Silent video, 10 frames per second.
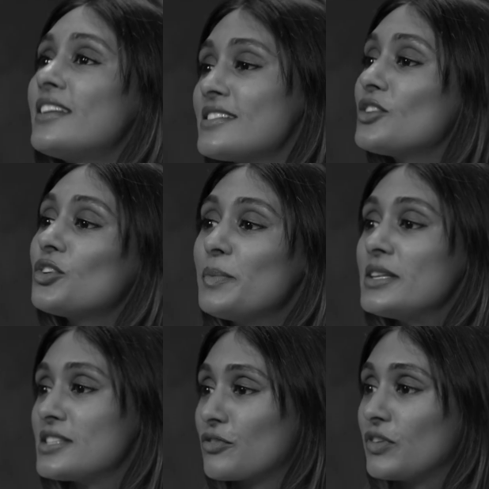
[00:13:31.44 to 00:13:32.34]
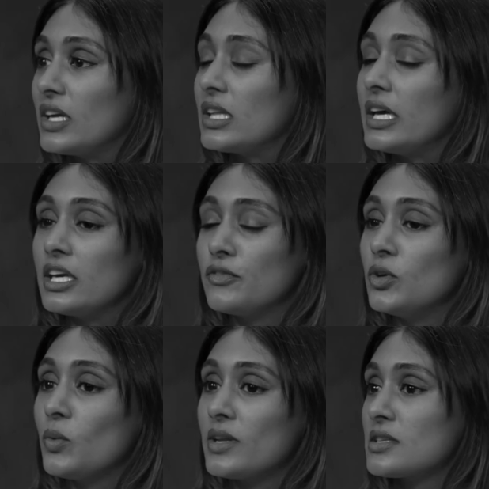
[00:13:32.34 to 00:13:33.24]
is a little bit different. Like if
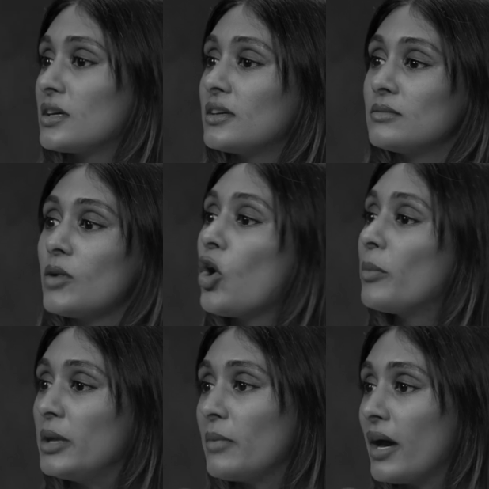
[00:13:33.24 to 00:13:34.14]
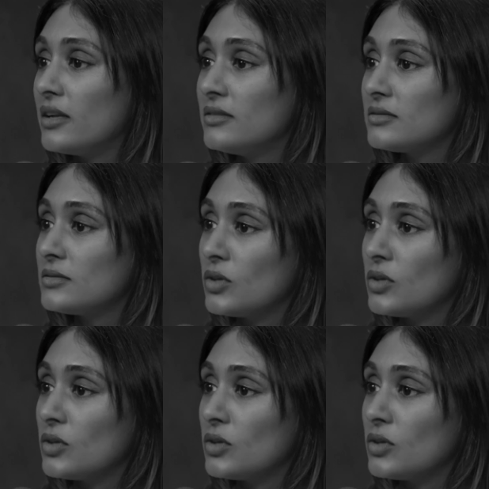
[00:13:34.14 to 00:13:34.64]
you went to Albany Med,